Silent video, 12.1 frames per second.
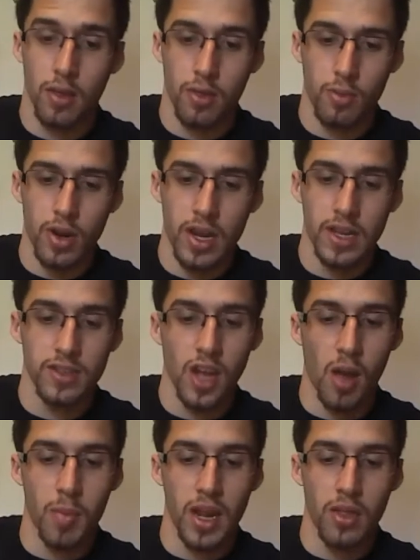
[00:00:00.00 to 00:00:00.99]
3 is
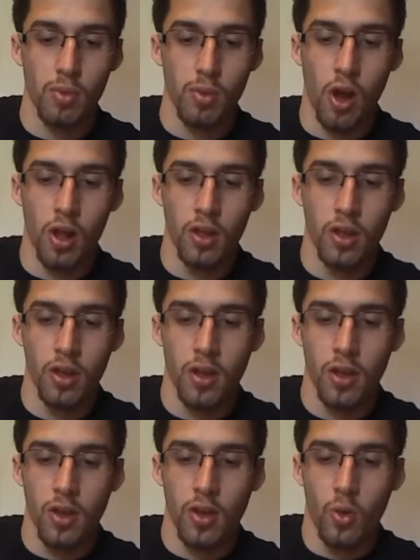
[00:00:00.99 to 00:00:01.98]
Dominate Thrall.
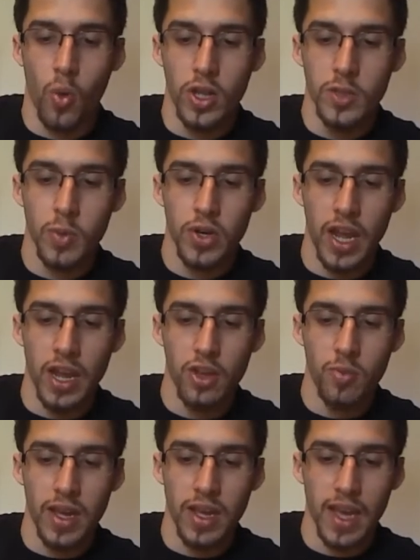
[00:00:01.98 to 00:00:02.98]
Once per day
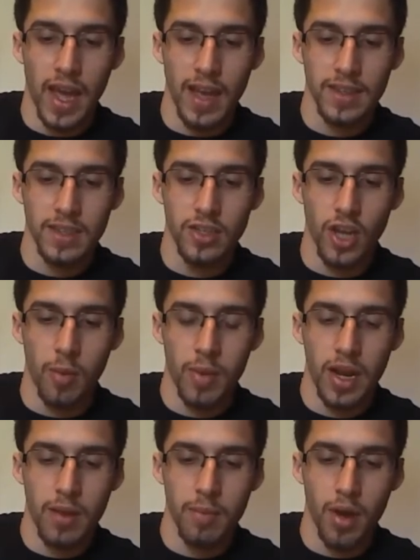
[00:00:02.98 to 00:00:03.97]
you may cast
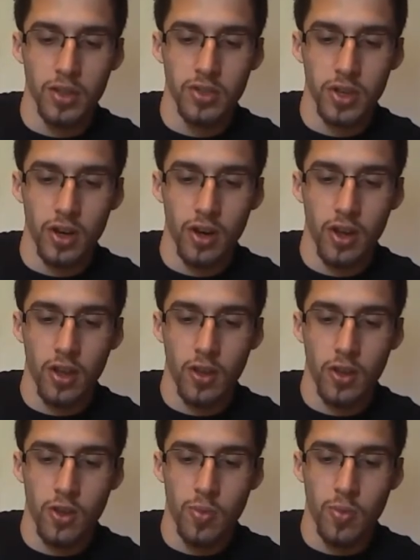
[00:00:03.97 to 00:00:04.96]
Dominate Monster.
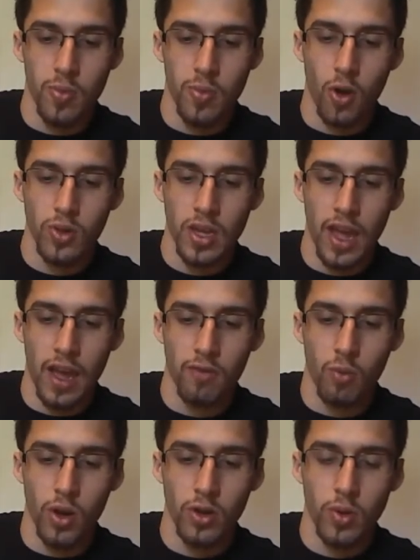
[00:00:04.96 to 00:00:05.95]
You may only have
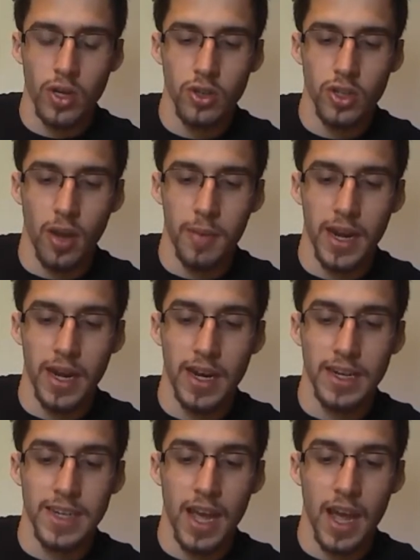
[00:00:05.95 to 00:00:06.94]
one creature dominated
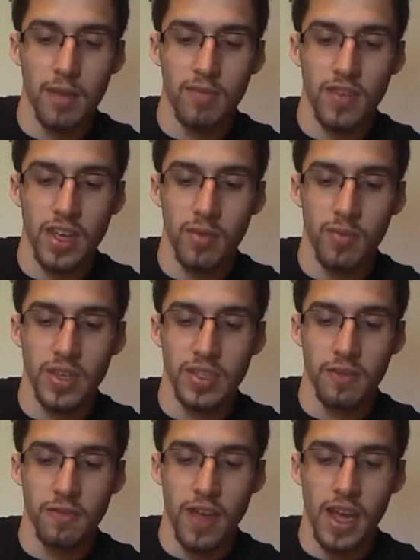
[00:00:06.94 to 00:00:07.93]
at a time via this
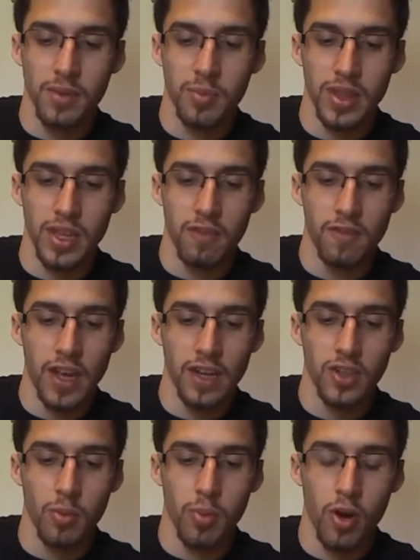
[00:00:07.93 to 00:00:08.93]
effect, but the
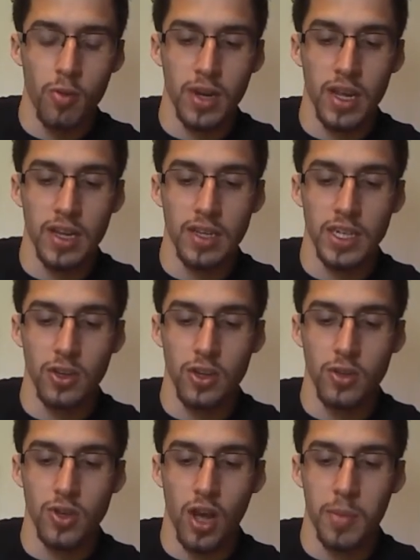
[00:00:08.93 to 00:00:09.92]
effects are permanent until
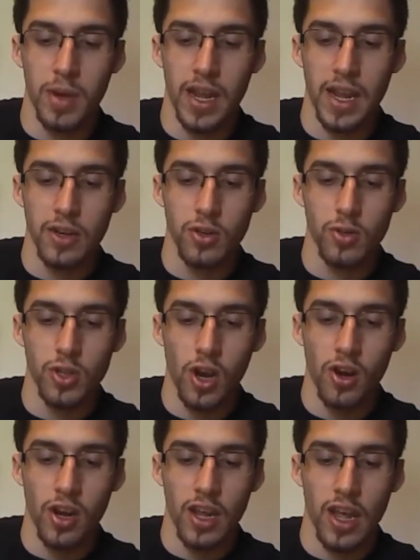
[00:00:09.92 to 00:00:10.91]
you dominate a new
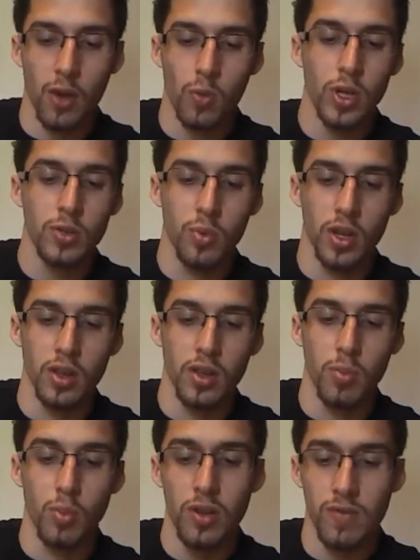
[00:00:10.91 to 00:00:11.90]
target, at which point
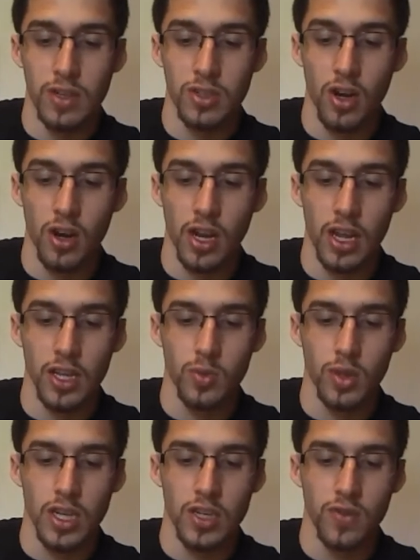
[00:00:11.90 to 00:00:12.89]
the previous target is
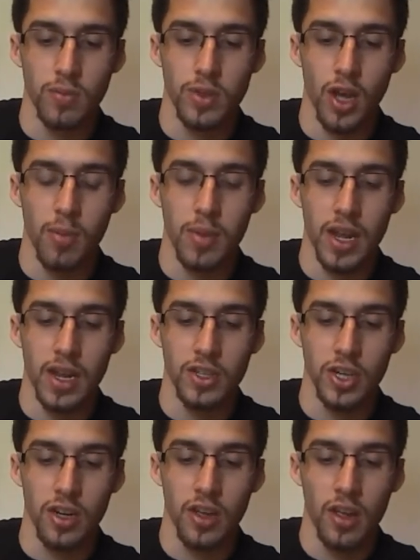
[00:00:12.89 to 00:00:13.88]
released from
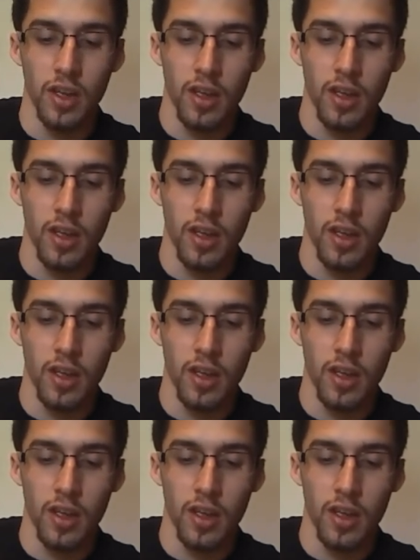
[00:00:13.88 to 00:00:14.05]
domination,